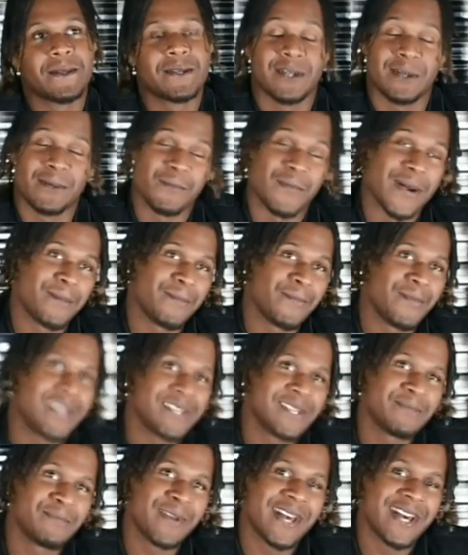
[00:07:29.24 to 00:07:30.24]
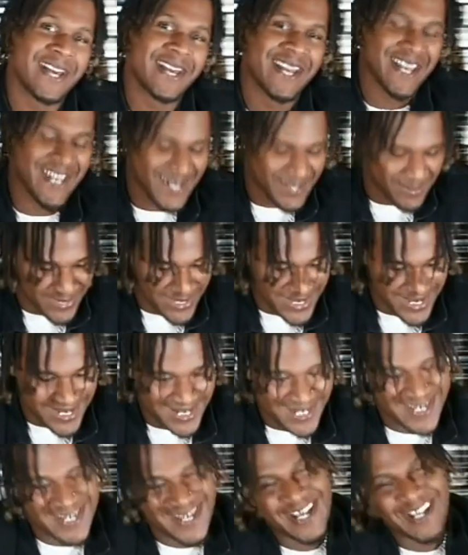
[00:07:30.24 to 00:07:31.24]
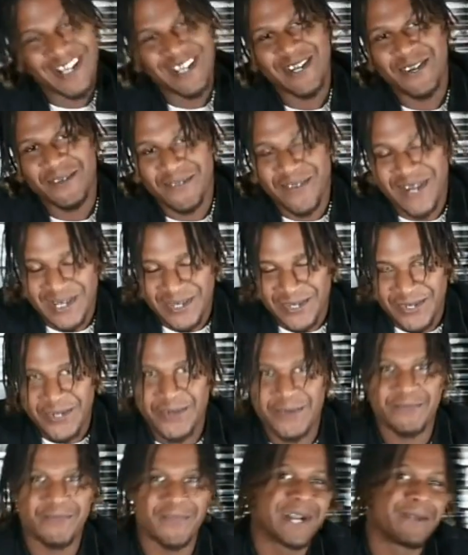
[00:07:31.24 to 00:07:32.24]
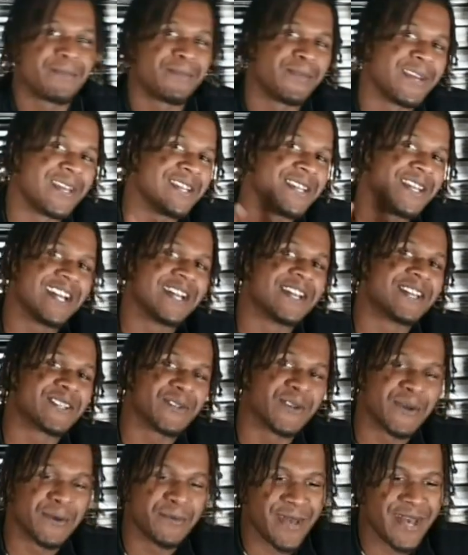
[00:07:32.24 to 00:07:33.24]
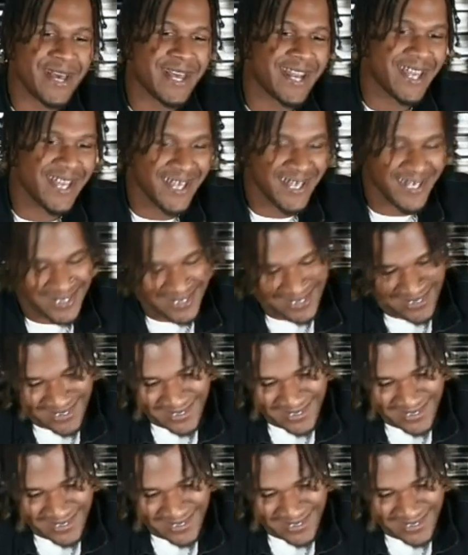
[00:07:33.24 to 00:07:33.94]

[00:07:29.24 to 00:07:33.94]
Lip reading: She Mike Beezy Badass, man. Y'all can go follow him, Mike Beezy Badass.